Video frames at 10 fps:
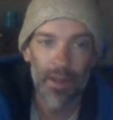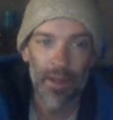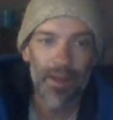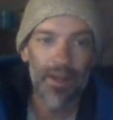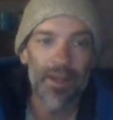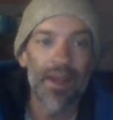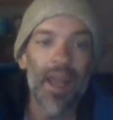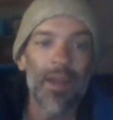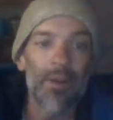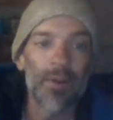A
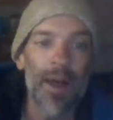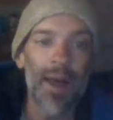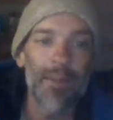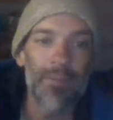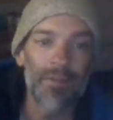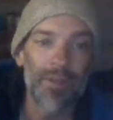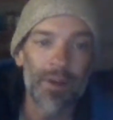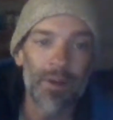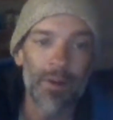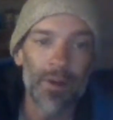natal
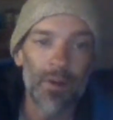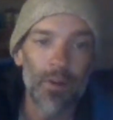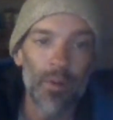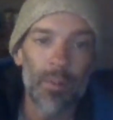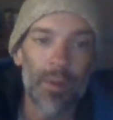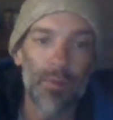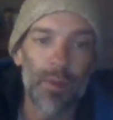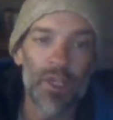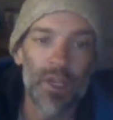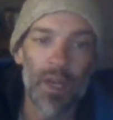atmosphere would be
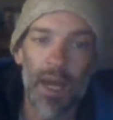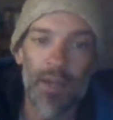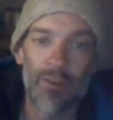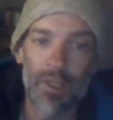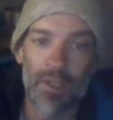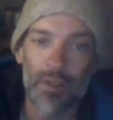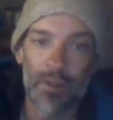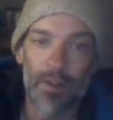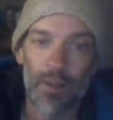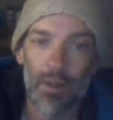rich in hydrogen,
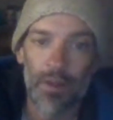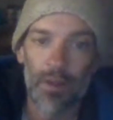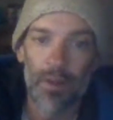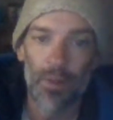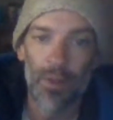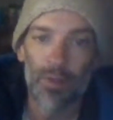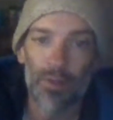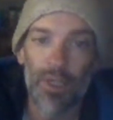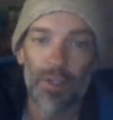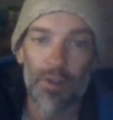which the
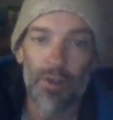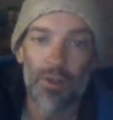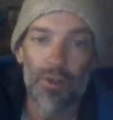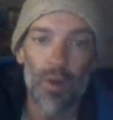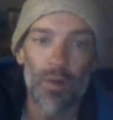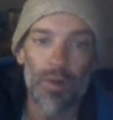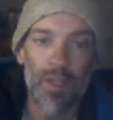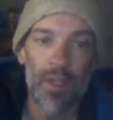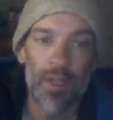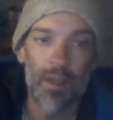researchers don't
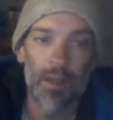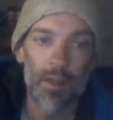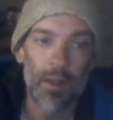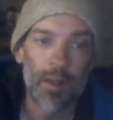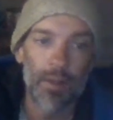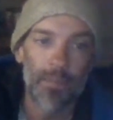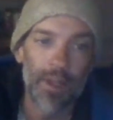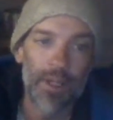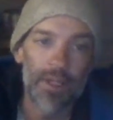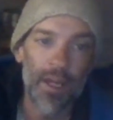see.
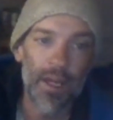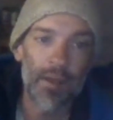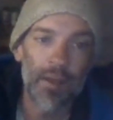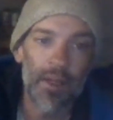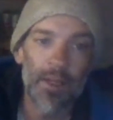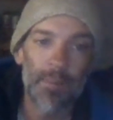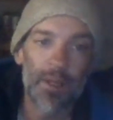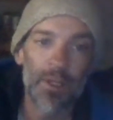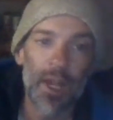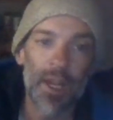Instead, it's
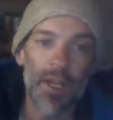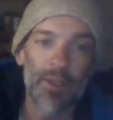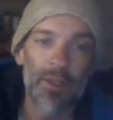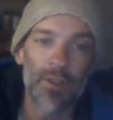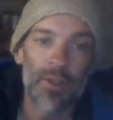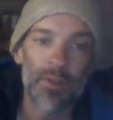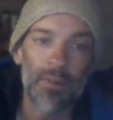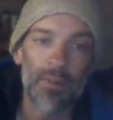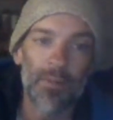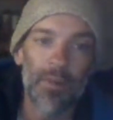been changed.
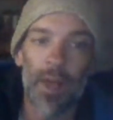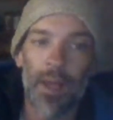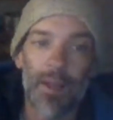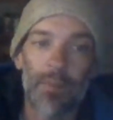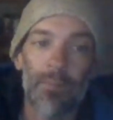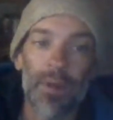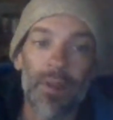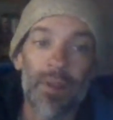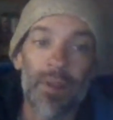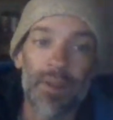Okay, in
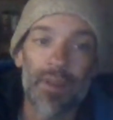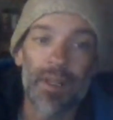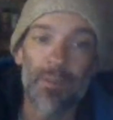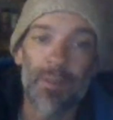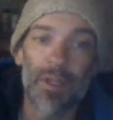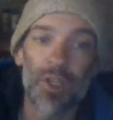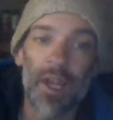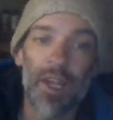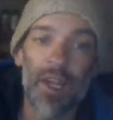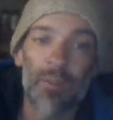parentheses, it's been
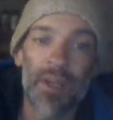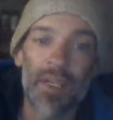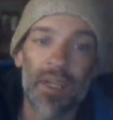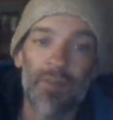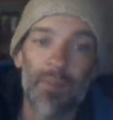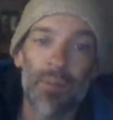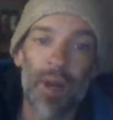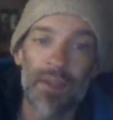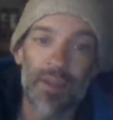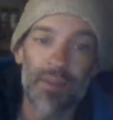changed by different
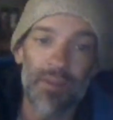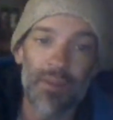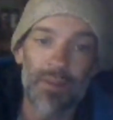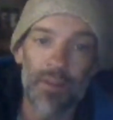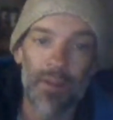processes,